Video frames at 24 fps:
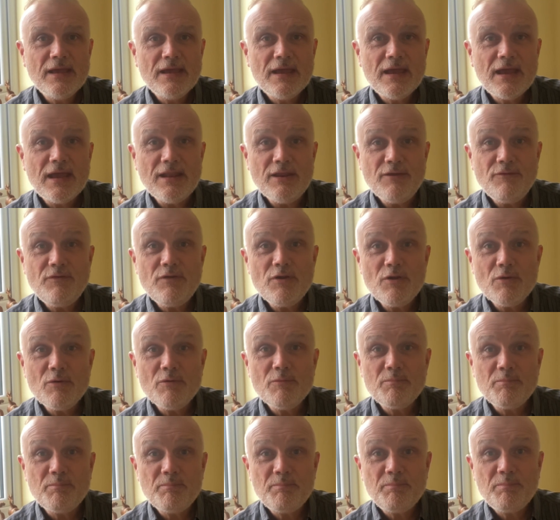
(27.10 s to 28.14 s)
And if
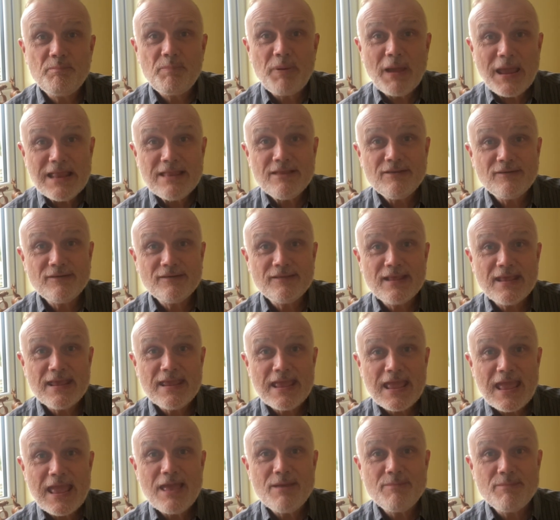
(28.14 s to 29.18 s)
you pinch
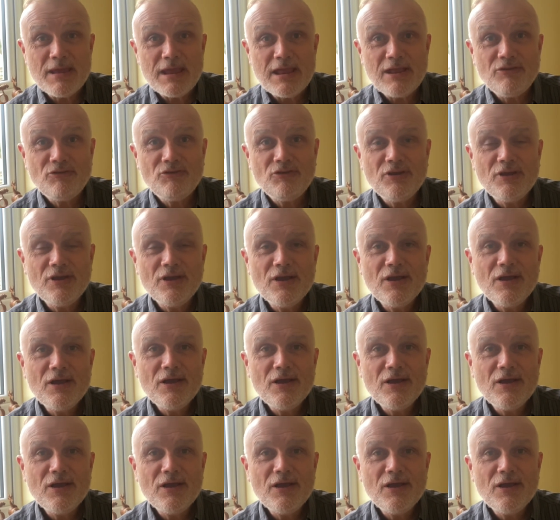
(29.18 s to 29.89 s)
the image